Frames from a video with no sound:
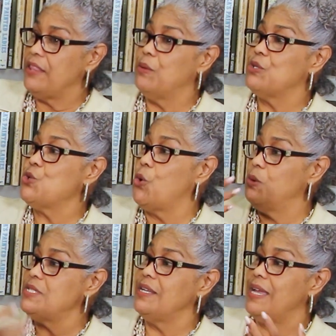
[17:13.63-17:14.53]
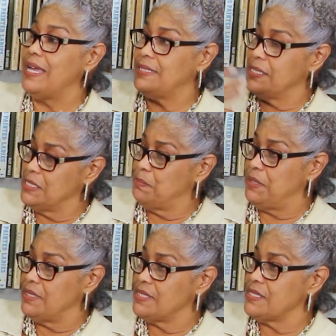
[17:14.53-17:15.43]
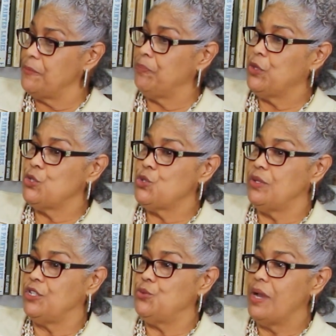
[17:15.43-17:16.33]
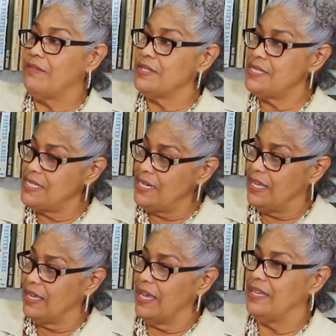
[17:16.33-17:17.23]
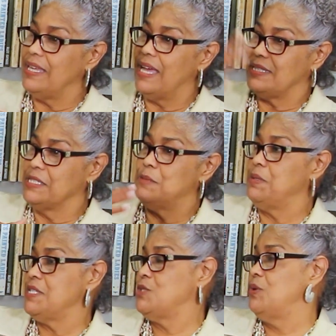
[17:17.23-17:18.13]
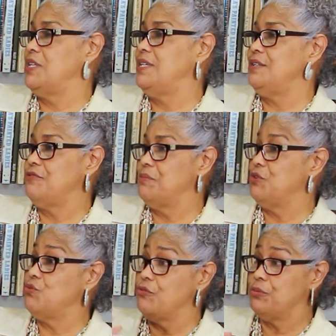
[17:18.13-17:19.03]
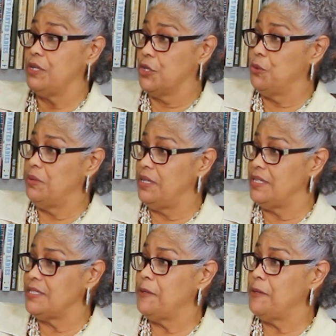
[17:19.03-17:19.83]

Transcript: There was always an attic space, so that you have a ceiling, and the attic space is where the heat from the roof would accumulate.